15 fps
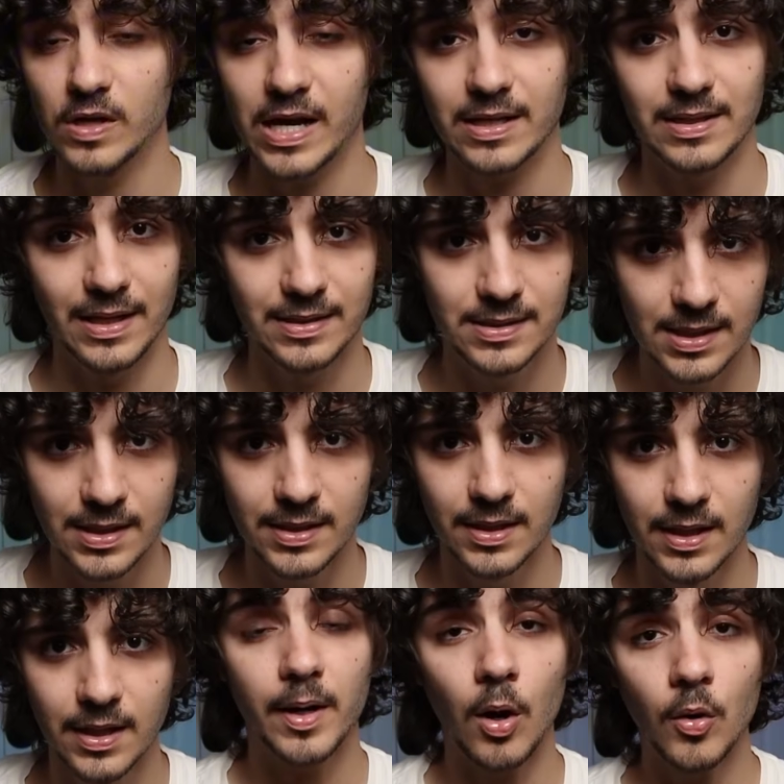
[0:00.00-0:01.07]
React 19,
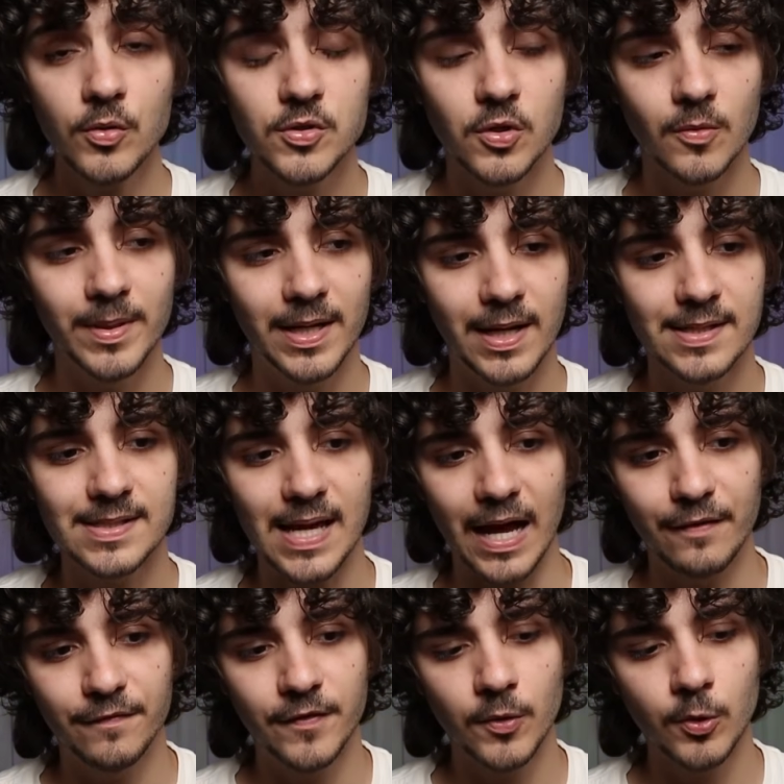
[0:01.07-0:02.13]
but also because
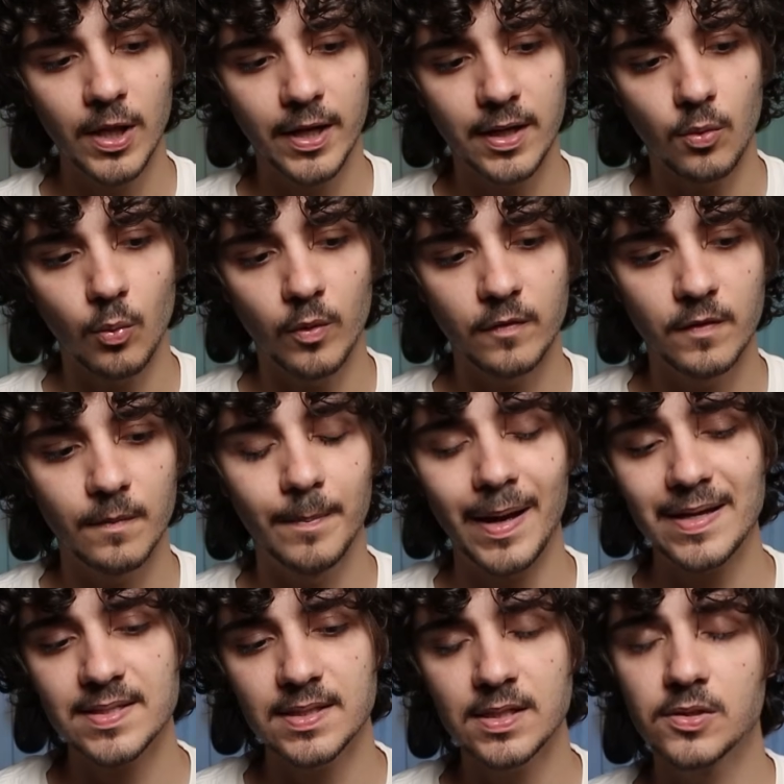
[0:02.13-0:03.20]
I feel like one of the
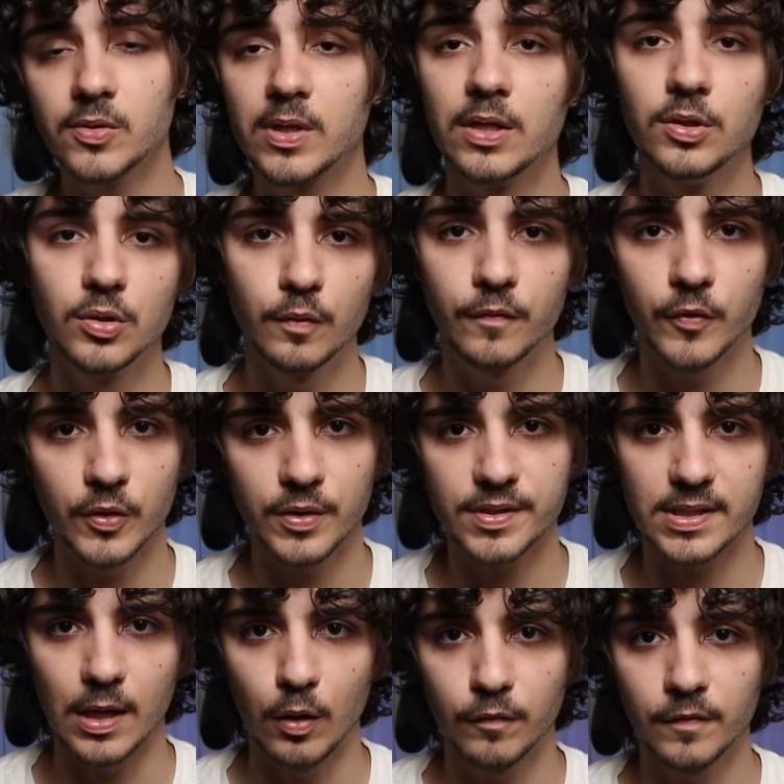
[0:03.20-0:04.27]
best things you can do for
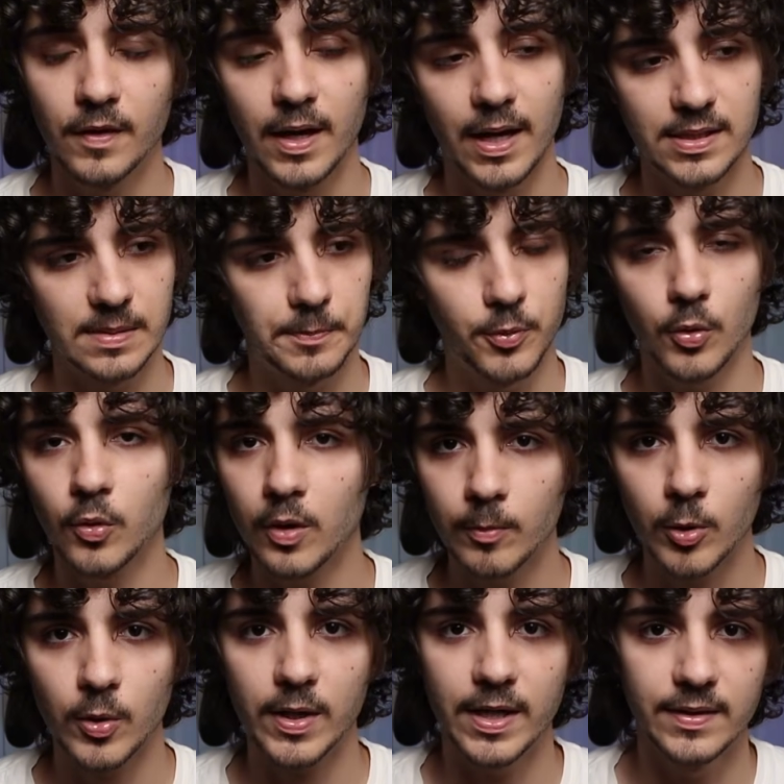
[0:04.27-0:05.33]
yourself as a
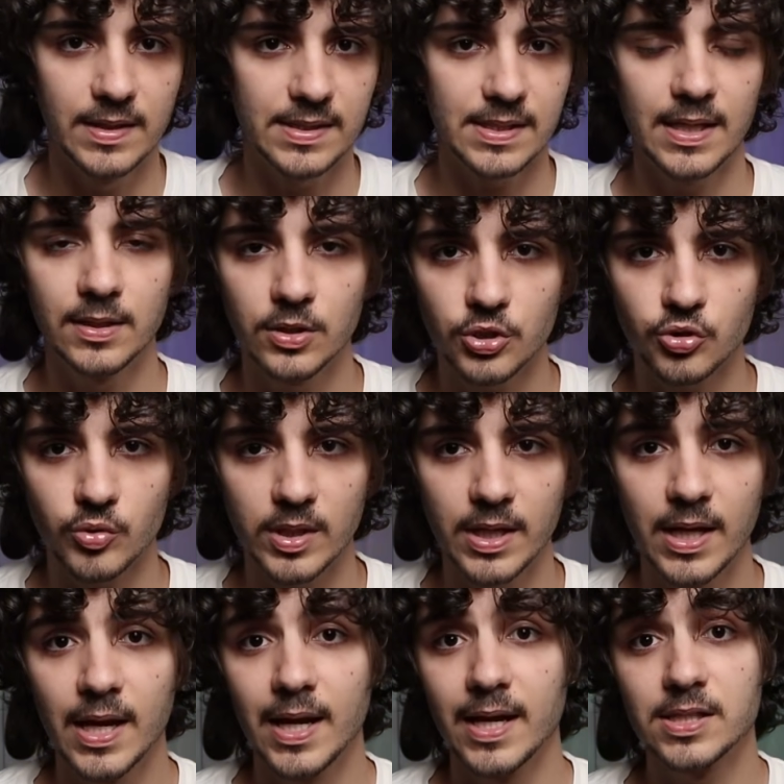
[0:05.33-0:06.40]
programmer in this
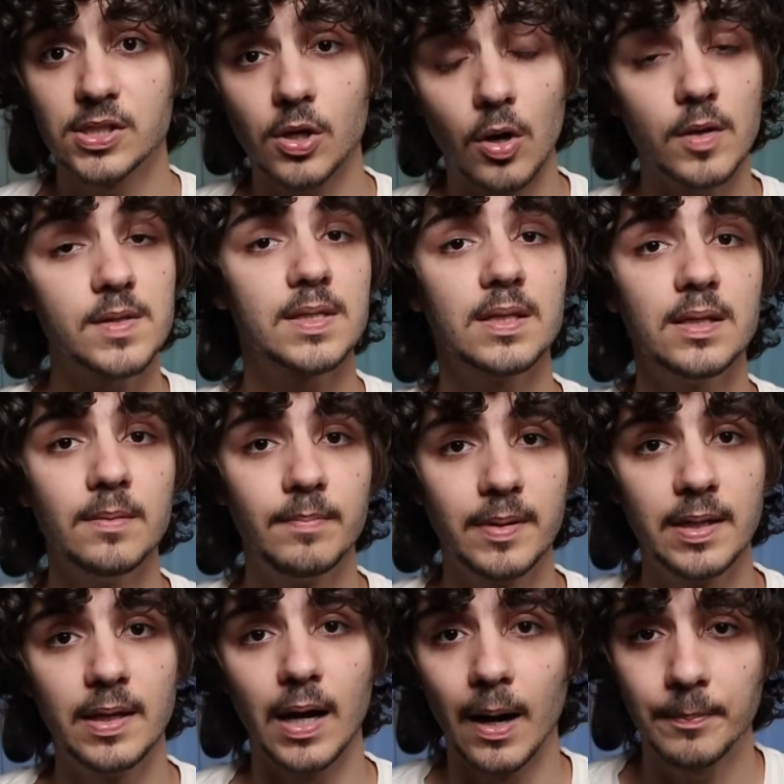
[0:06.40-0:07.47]
industry is constantly
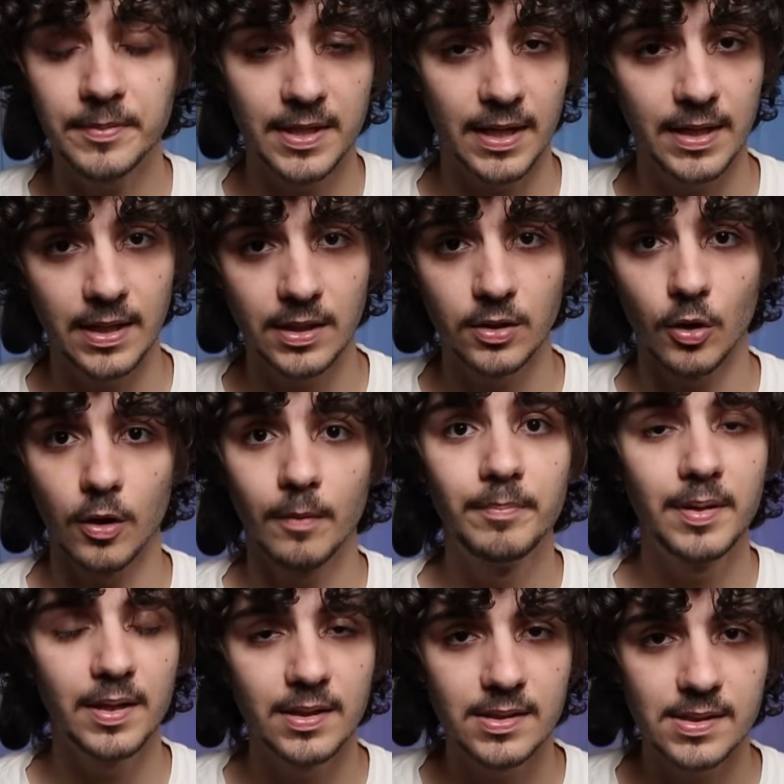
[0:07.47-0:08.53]
be updating your
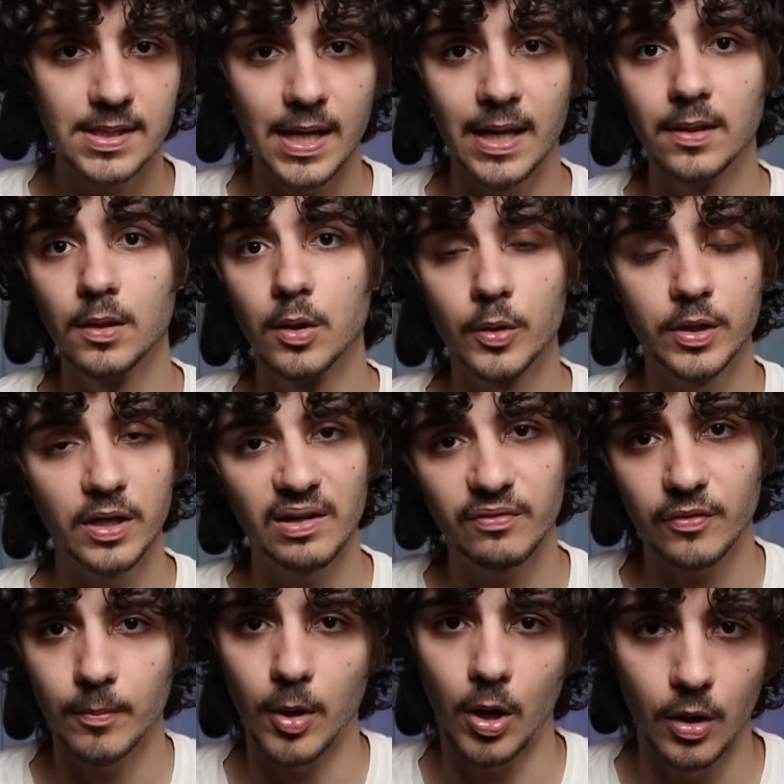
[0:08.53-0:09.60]
opinions and learning
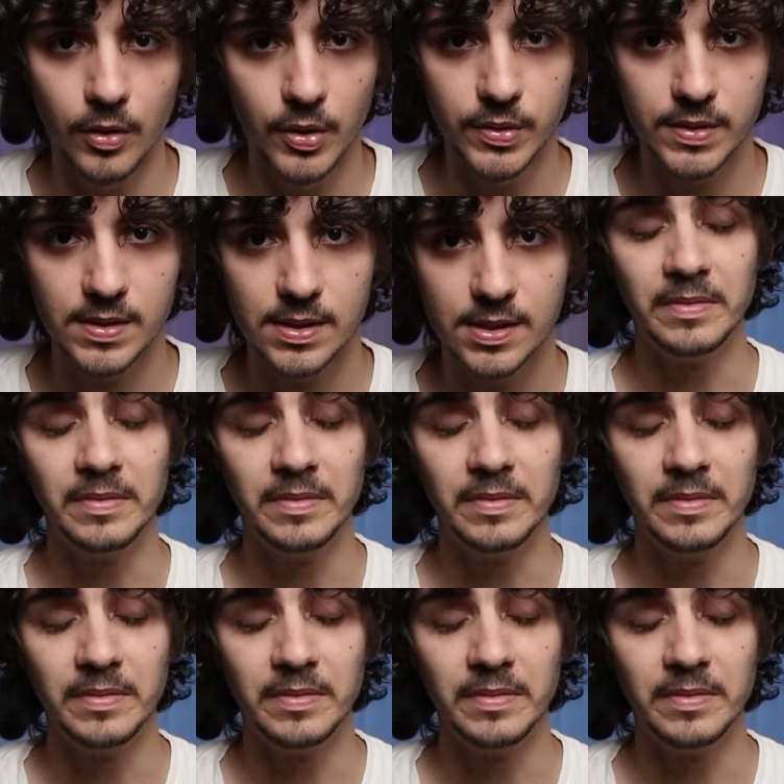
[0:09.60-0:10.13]
from others.